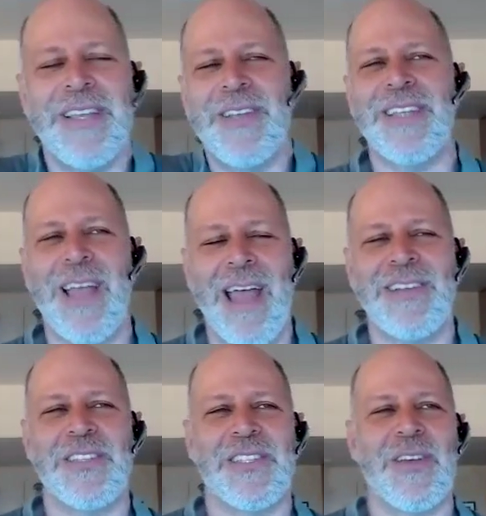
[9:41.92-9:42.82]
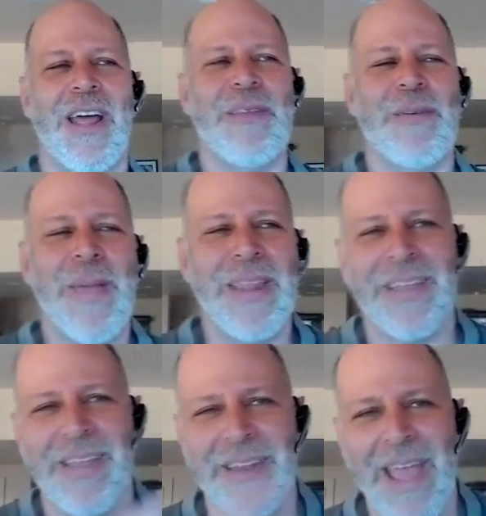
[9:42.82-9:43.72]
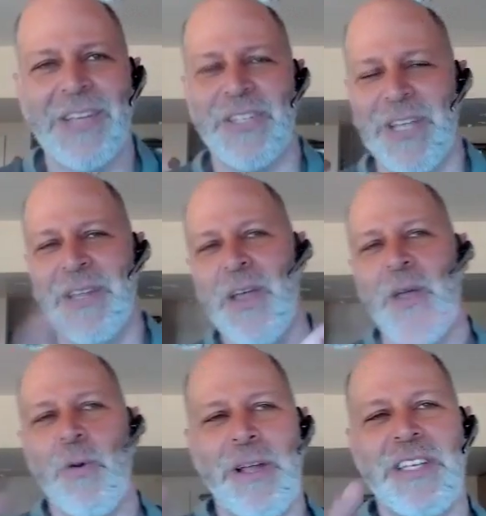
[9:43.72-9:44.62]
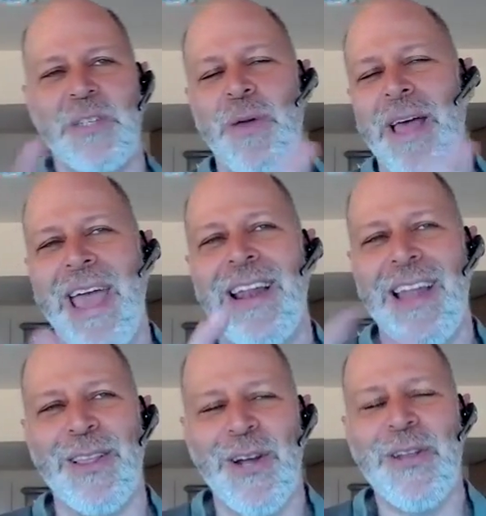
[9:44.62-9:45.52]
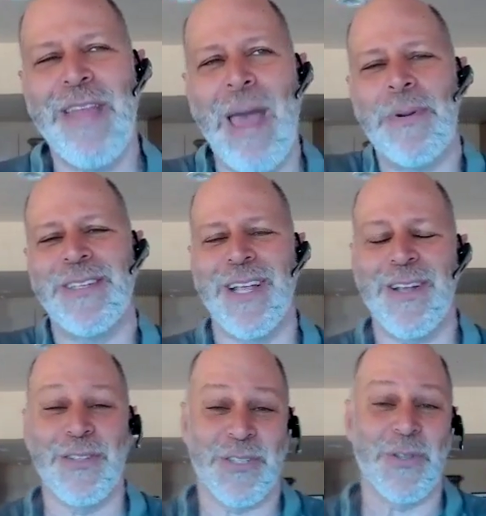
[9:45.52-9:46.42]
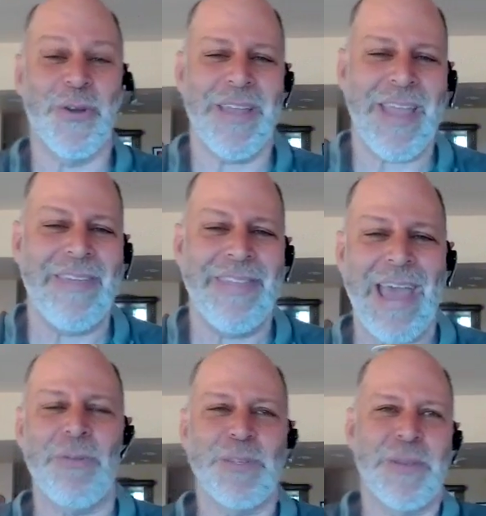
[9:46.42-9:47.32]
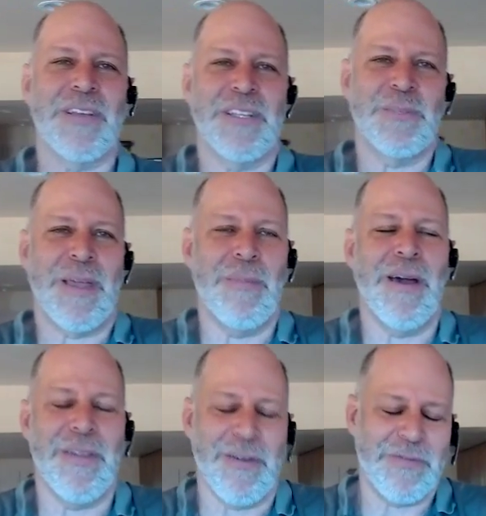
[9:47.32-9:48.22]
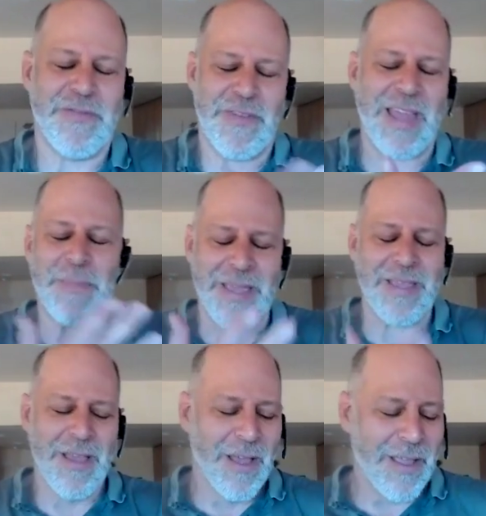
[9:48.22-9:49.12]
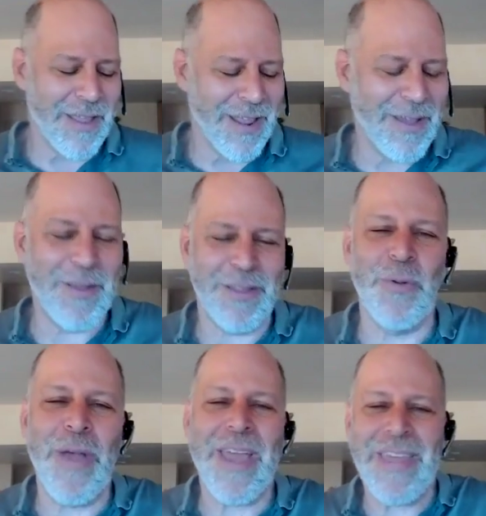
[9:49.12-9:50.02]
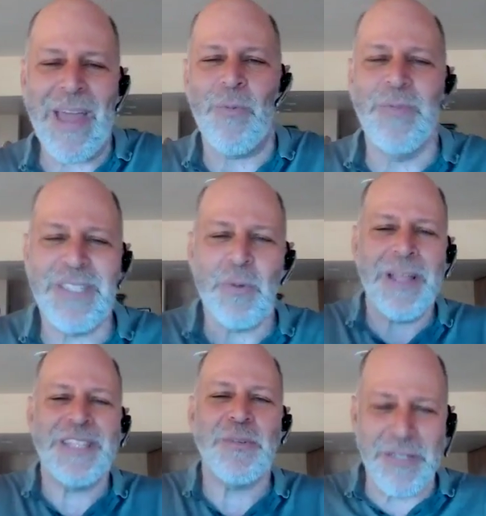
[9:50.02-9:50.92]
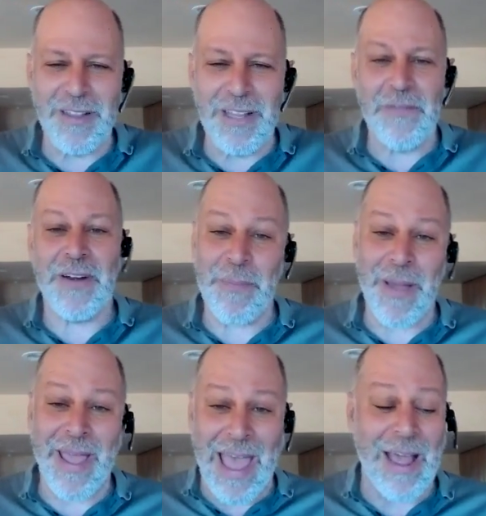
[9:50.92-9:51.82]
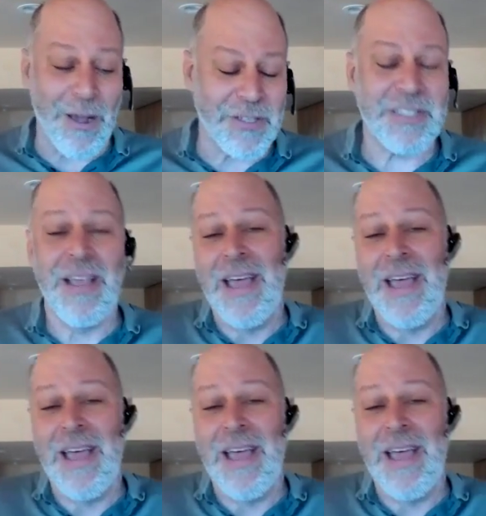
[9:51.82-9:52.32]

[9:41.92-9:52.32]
because I just thought I made a connection, which is, well, how did I learn that particular story? And that was because my mother fed me. The way that sweets were delivered in my house,